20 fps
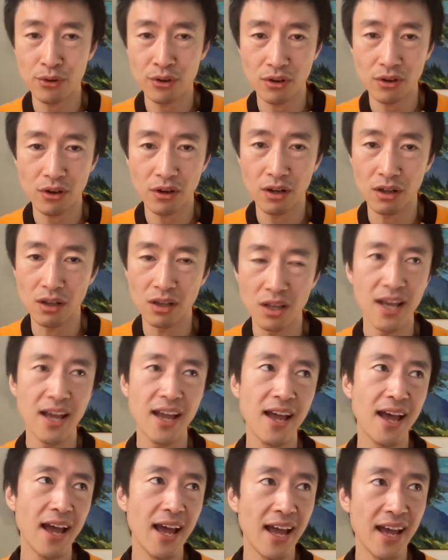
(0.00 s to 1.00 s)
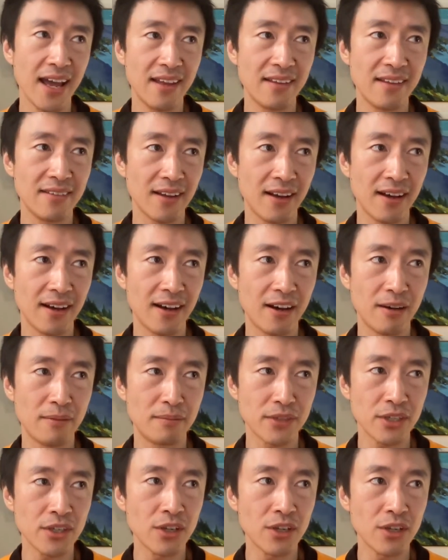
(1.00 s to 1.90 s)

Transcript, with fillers: protocol, and um,